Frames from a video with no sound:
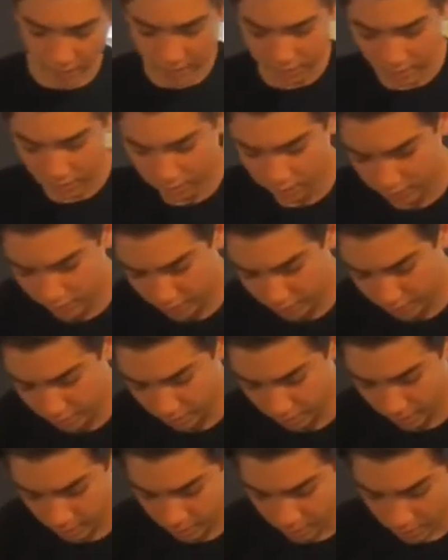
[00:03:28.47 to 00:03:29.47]
that down in
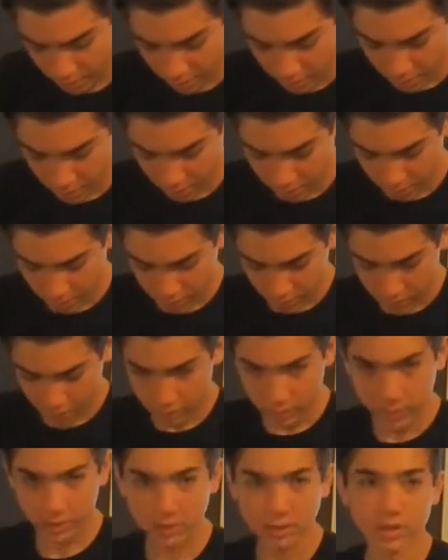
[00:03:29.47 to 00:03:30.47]
there,
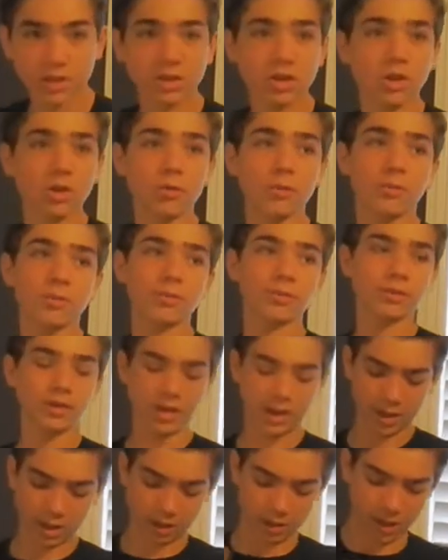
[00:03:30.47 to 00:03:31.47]
like so,
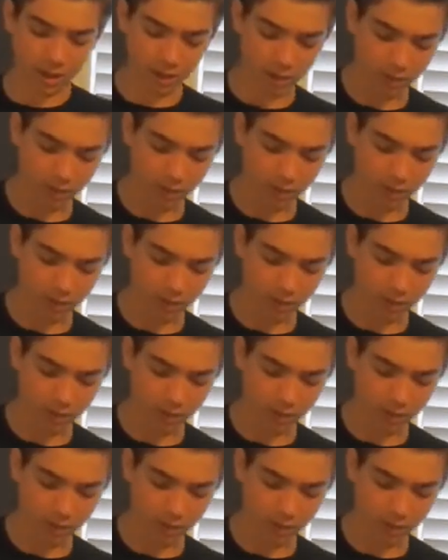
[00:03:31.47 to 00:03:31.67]
and